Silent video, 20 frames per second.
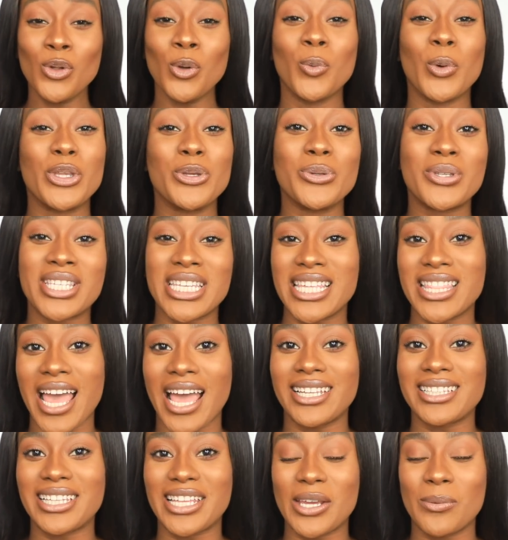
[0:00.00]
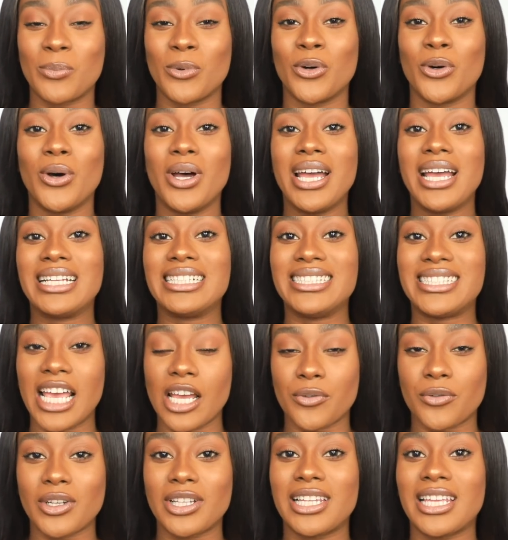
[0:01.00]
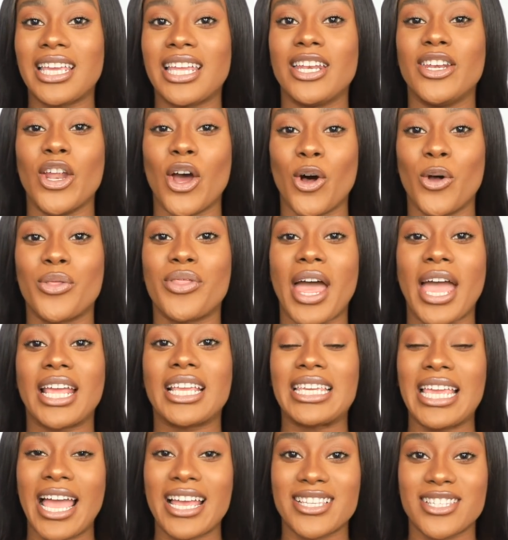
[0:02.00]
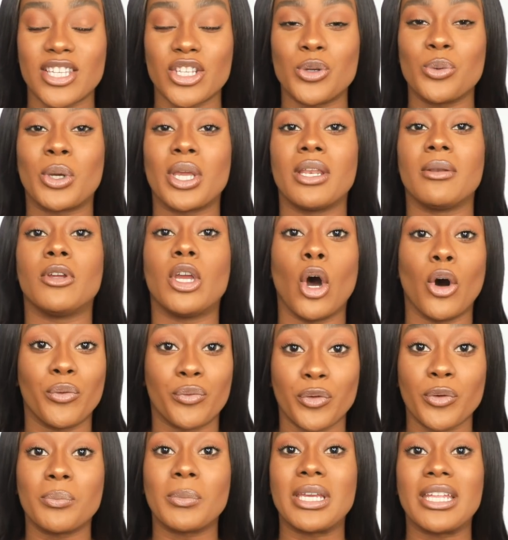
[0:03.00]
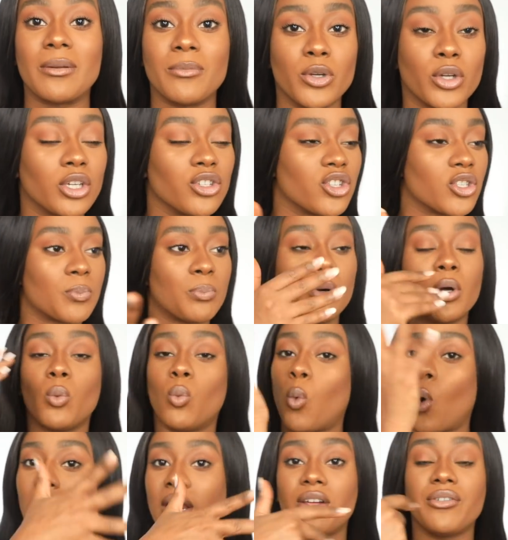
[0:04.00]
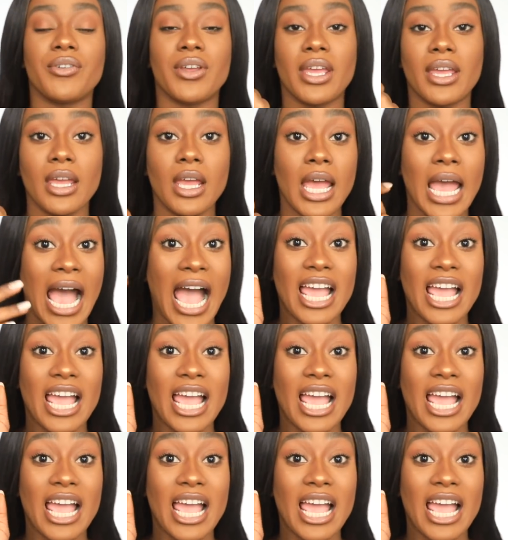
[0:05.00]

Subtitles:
when you see that label, definitely know that yes, you can go for medium. You can just put one of it.